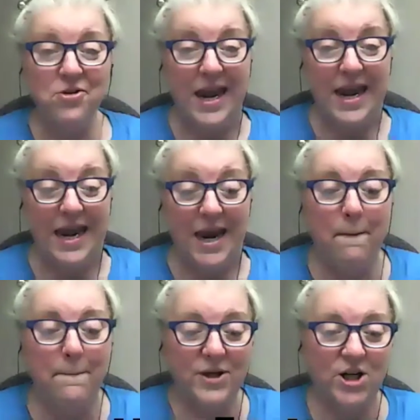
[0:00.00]

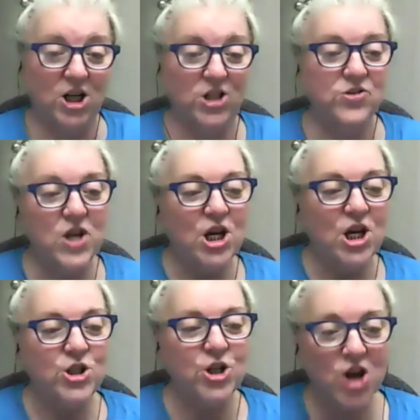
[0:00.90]
numbers.
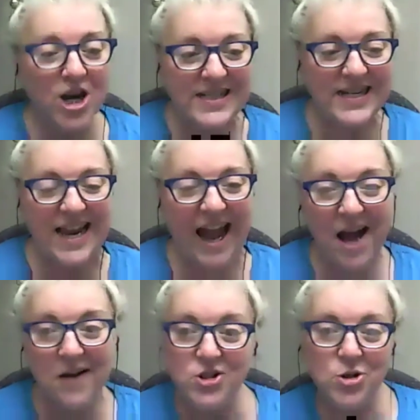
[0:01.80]
So, Tracey, how
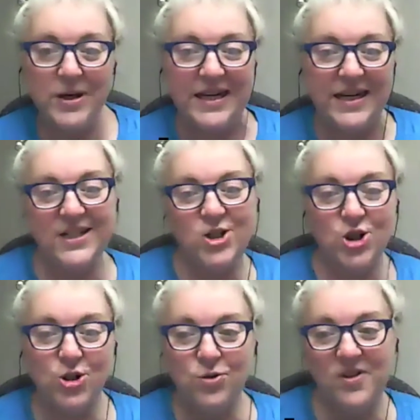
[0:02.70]
did you get
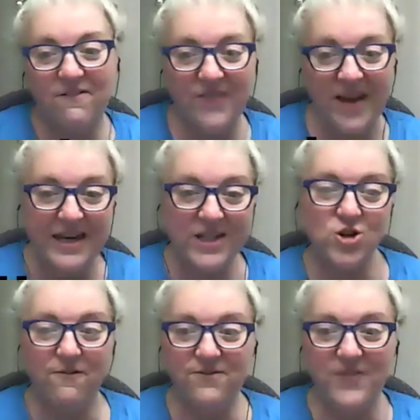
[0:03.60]
into the
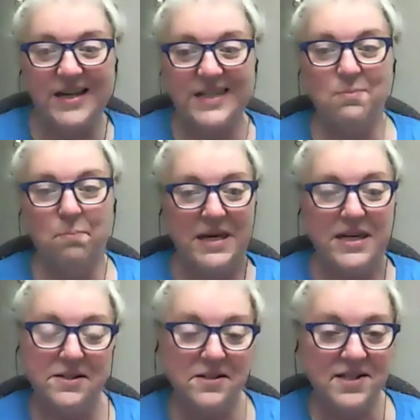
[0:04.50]
financial fitness
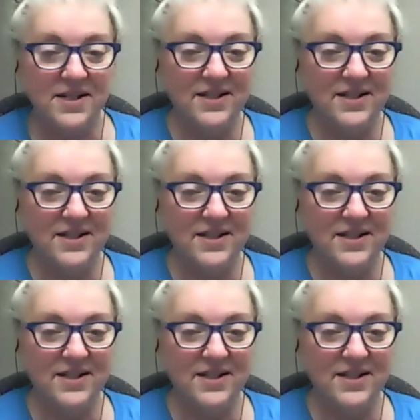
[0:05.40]
biz?